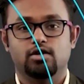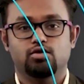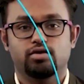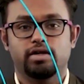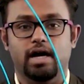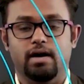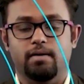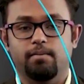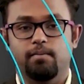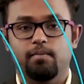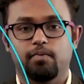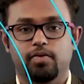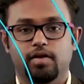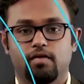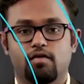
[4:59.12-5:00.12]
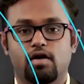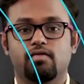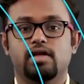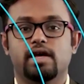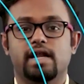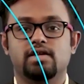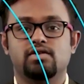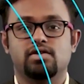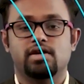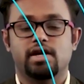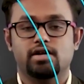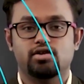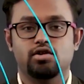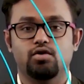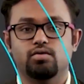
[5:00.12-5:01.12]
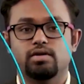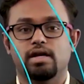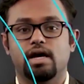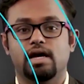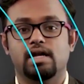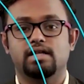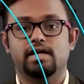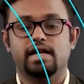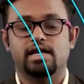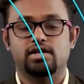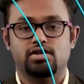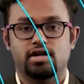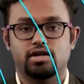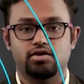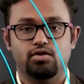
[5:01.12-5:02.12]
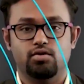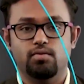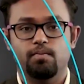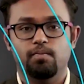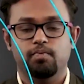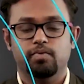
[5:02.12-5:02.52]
So yeah, one of the crests hits you, then another crest hits you.